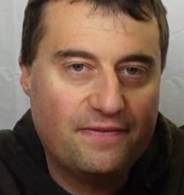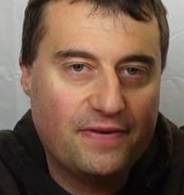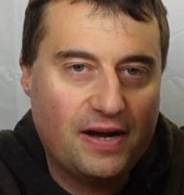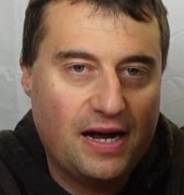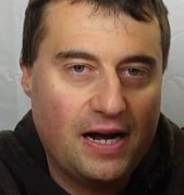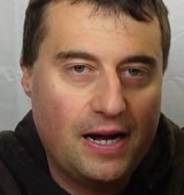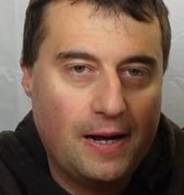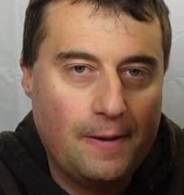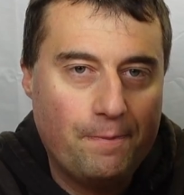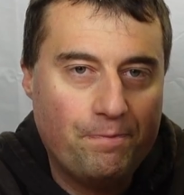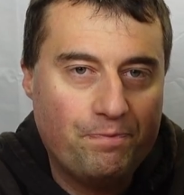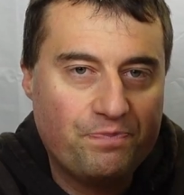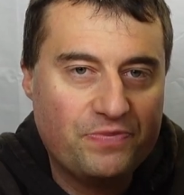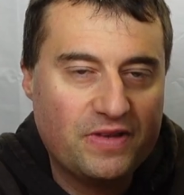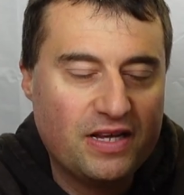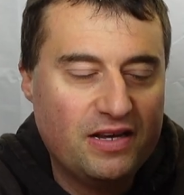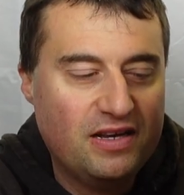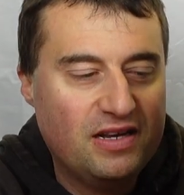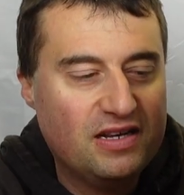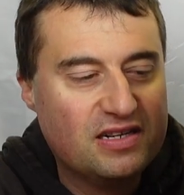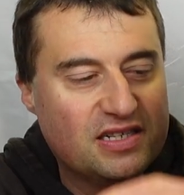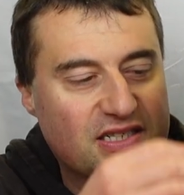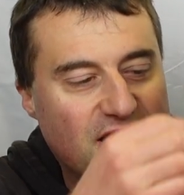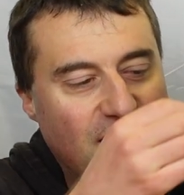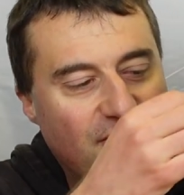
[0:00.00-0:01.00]

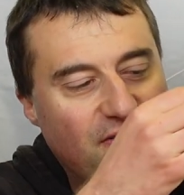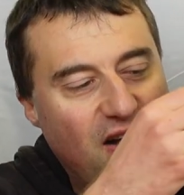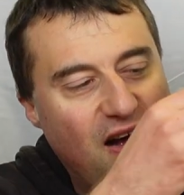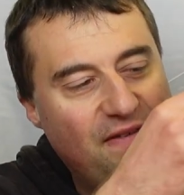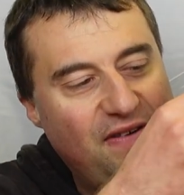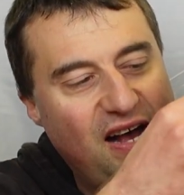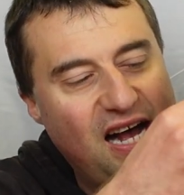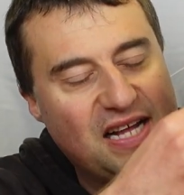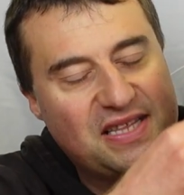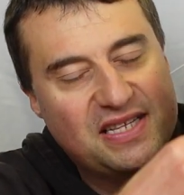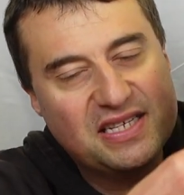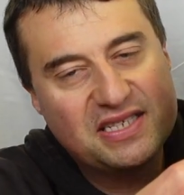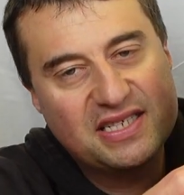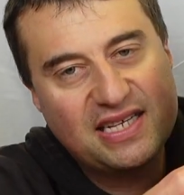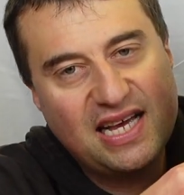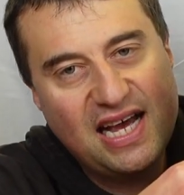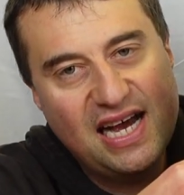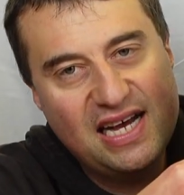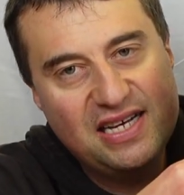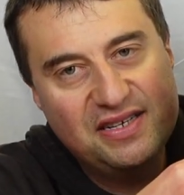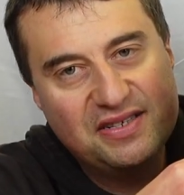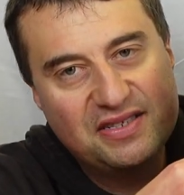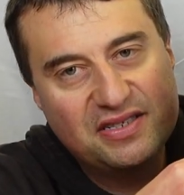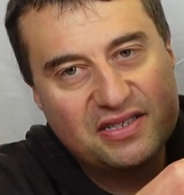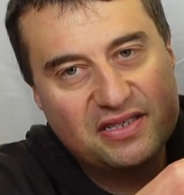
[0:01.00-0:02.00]
because I've had this
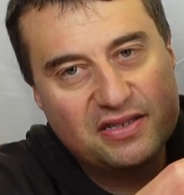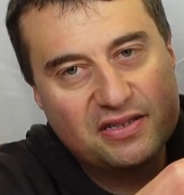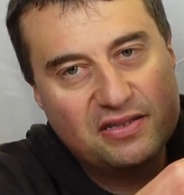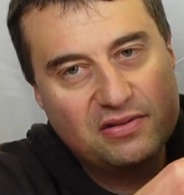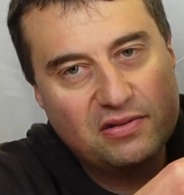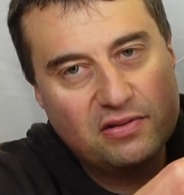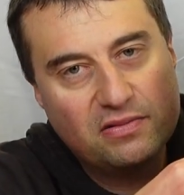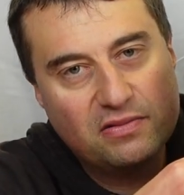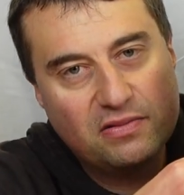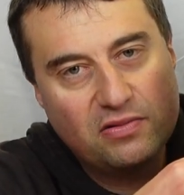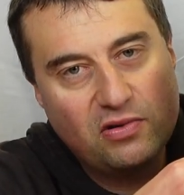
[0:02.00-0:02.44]
case